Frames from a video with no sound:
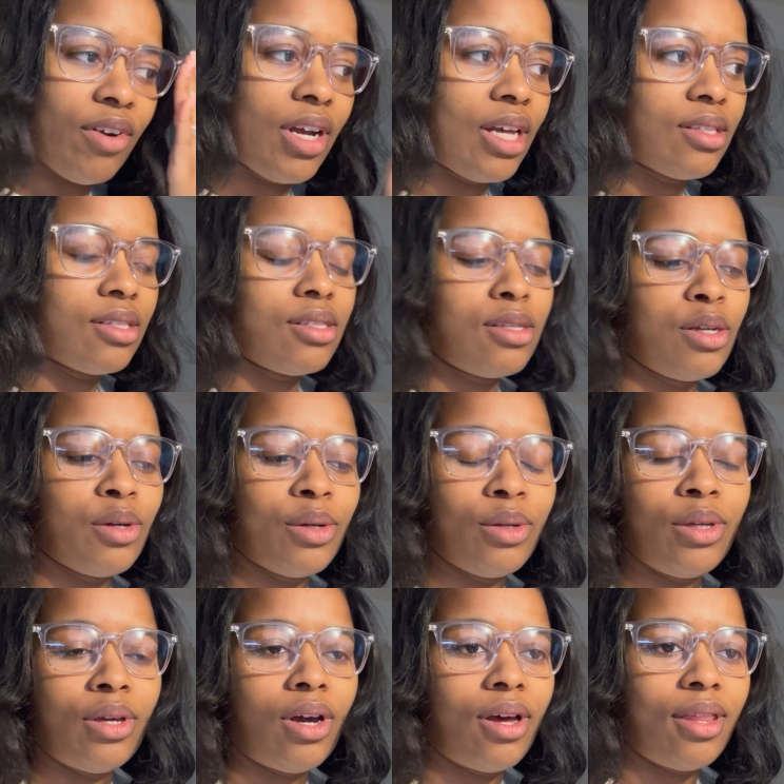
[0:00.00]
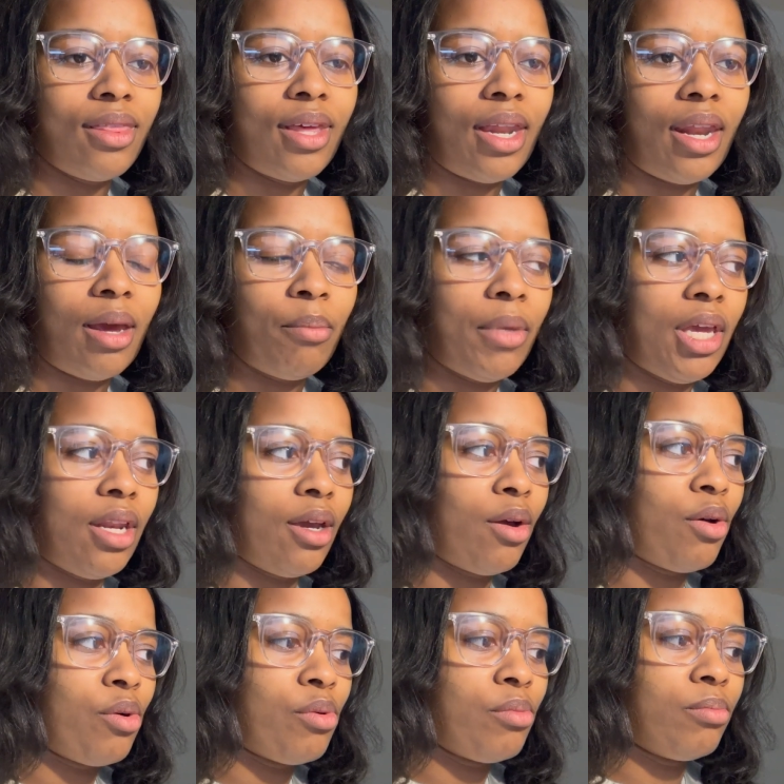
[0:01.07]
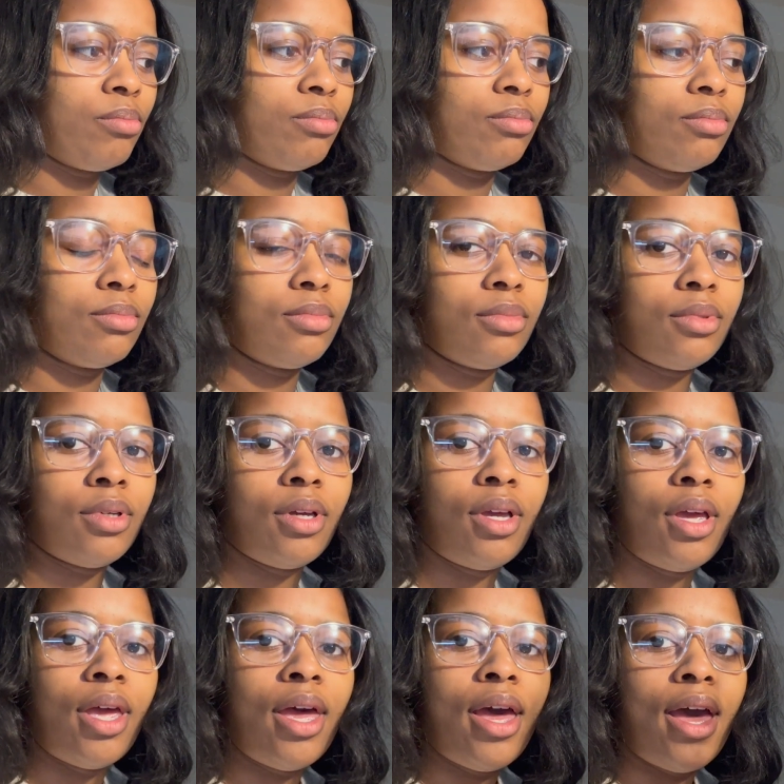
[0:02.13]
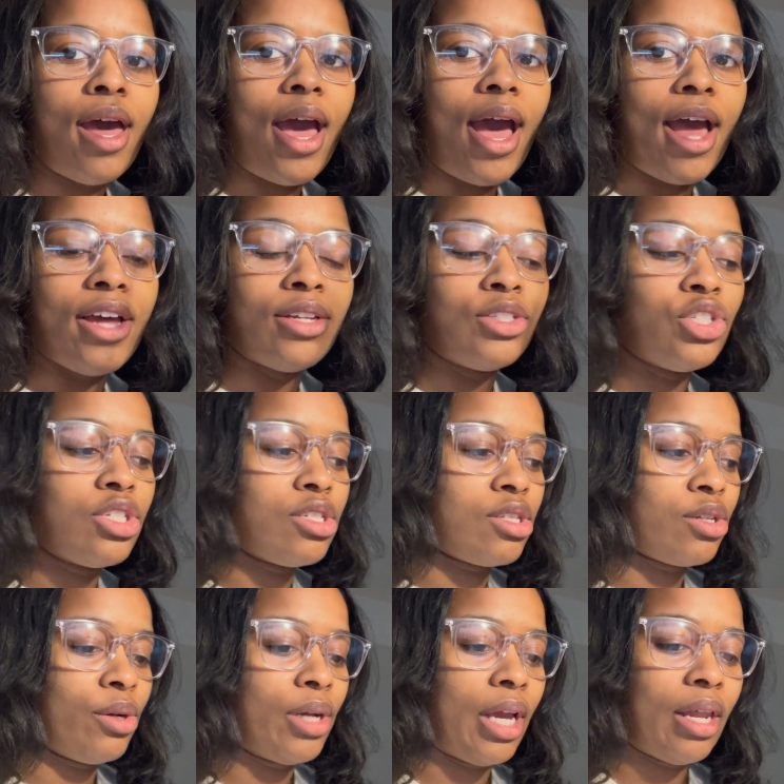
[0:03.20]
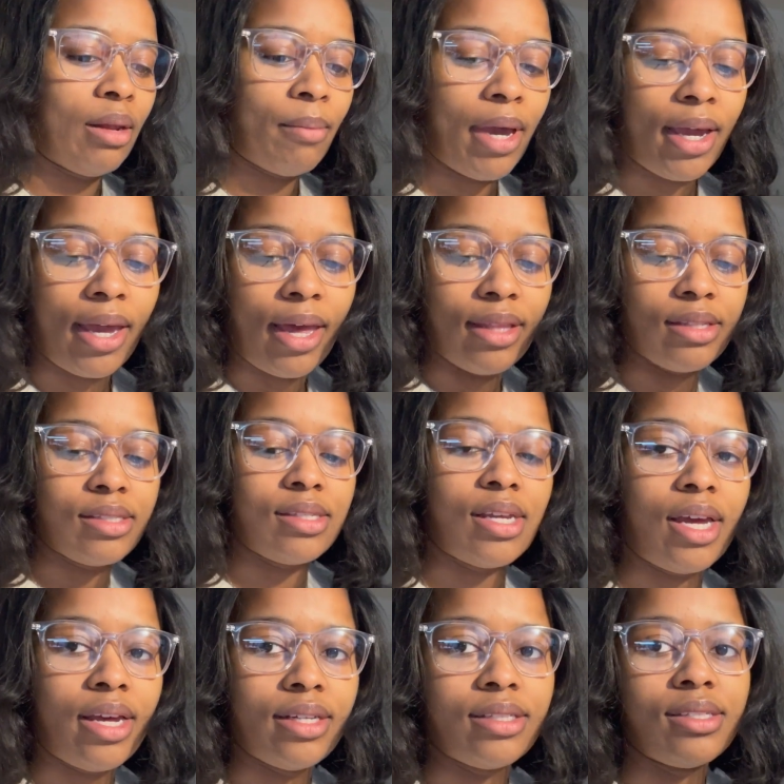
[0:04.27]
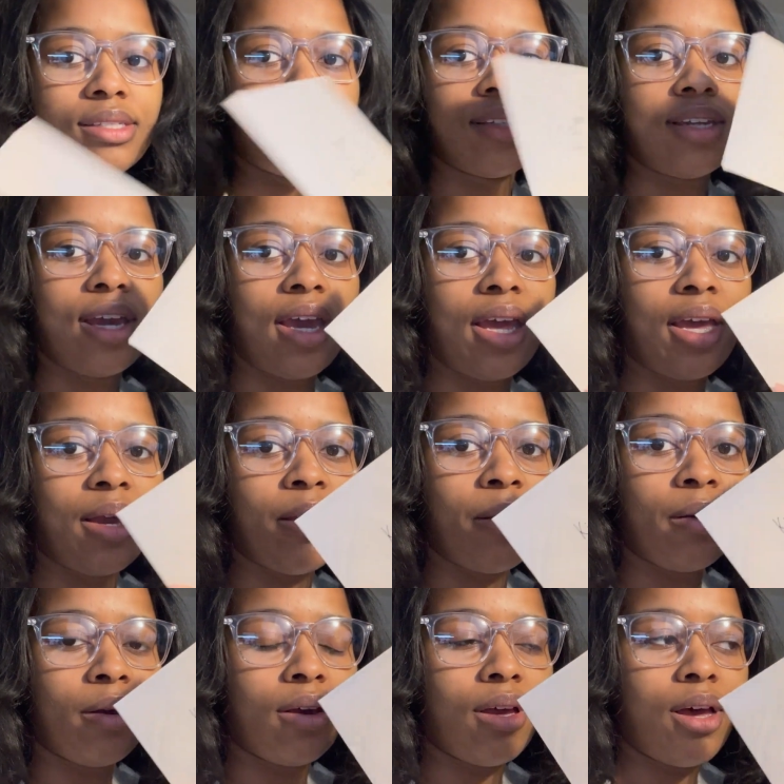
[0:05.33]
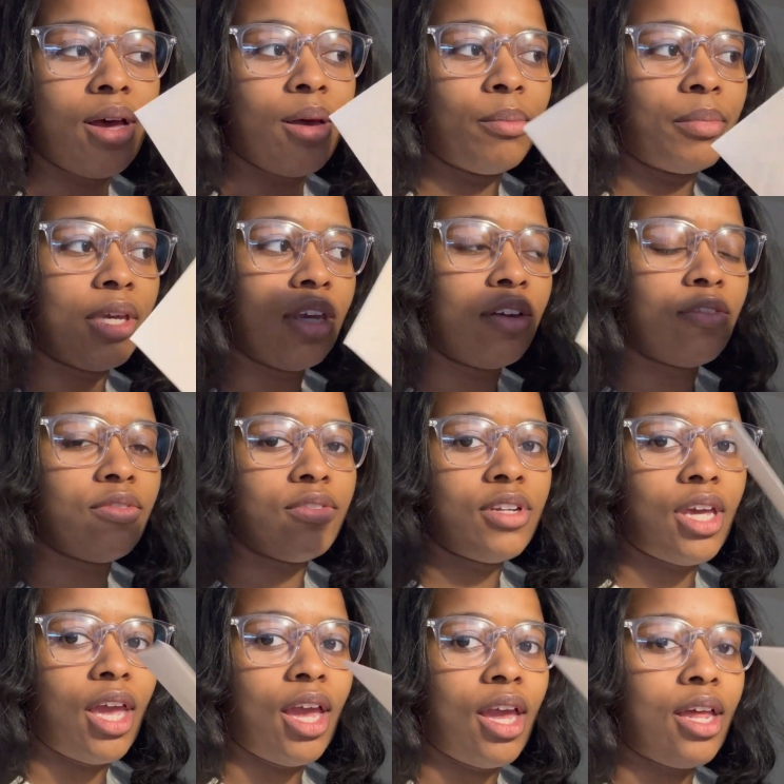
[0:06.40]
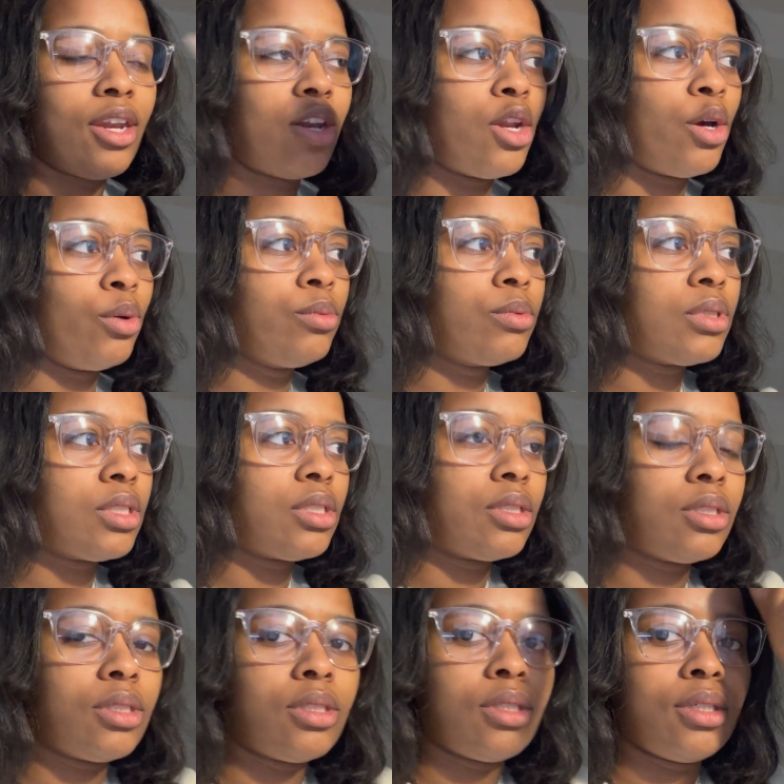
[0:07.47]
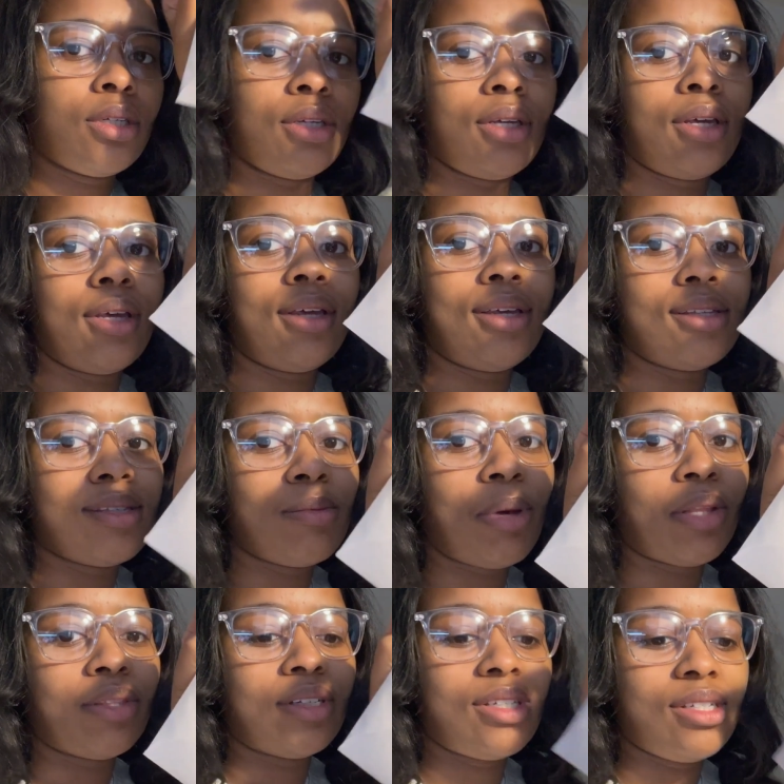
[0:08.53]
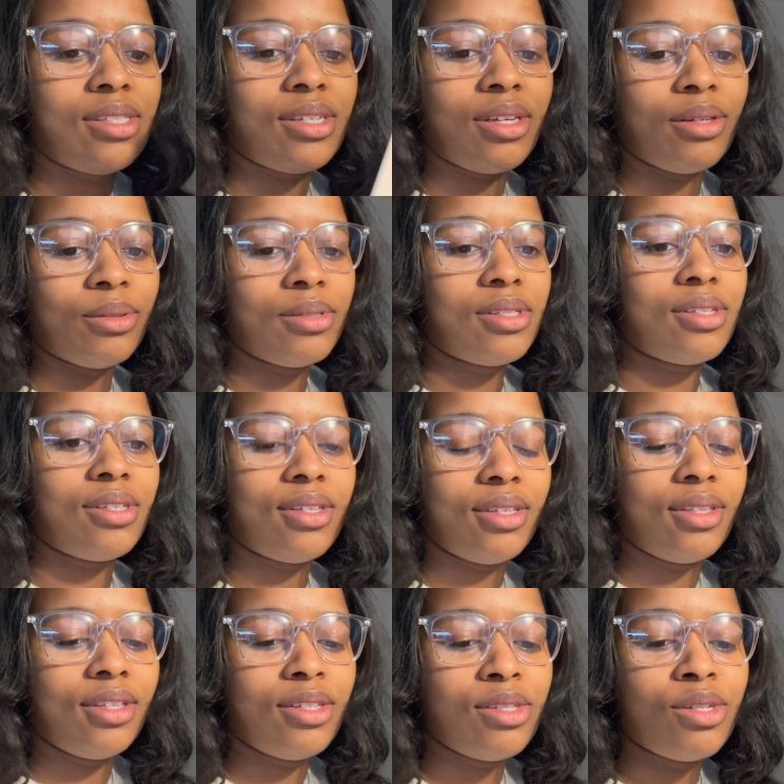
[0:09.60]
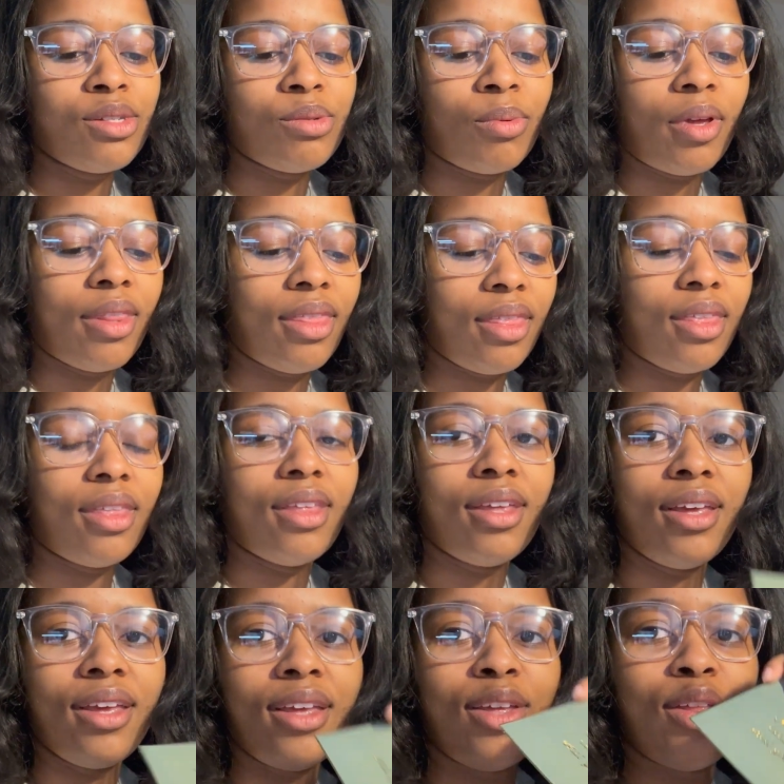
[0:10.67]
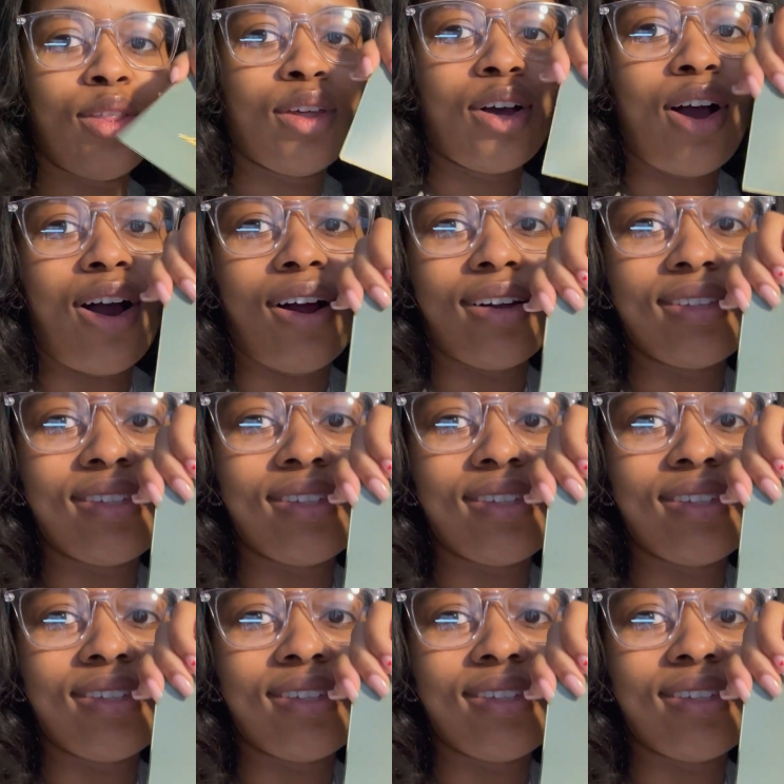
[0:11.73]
forgot to tell y'all that I made it home. I just created my Valentine's Day gift and note. It's about the details. This is what the card